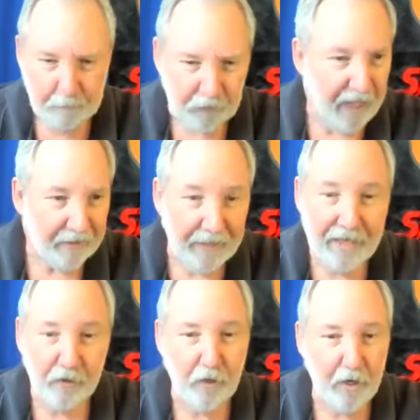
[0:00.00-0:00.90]
And
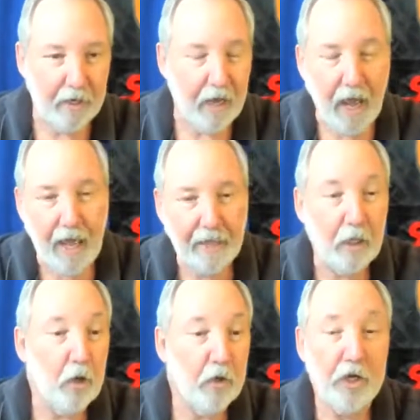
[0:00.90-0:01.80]
later on, I
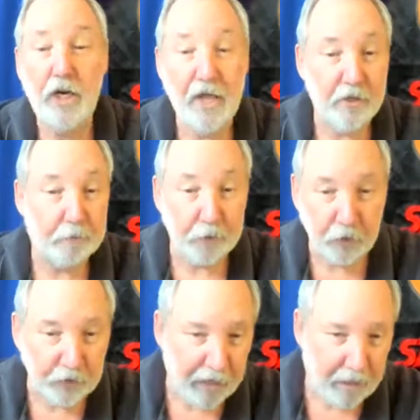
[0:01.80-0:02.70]
load another
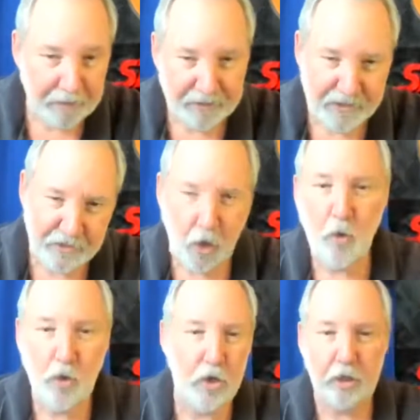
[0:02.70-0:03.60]
program and it says,
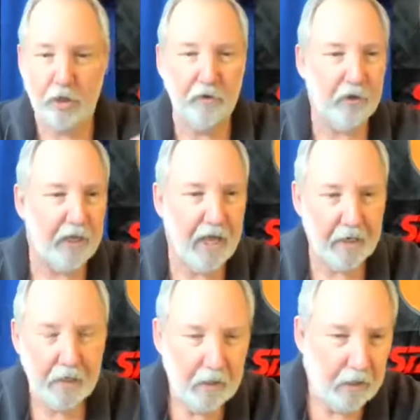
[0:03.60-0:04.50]
oh, good, you've already got
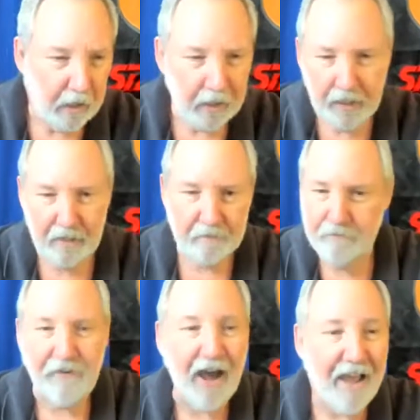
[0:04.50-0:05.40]
uh,
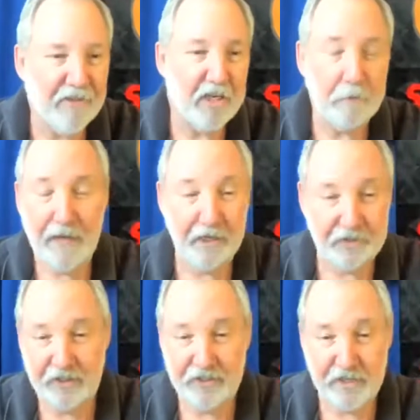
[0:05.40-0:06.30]
five of the
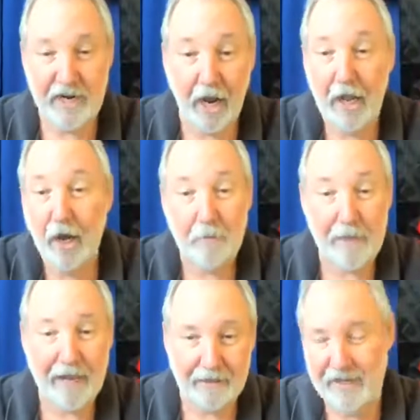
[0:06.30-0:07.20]
dependencies that I
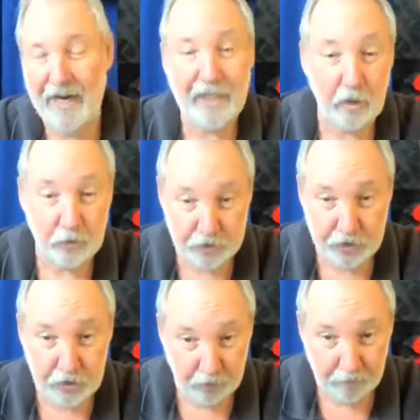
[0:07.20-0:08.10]
automatic that I use
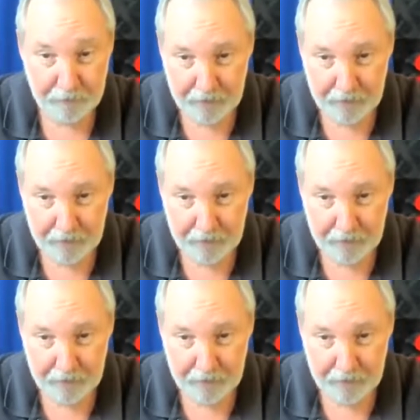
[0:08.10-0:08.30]
too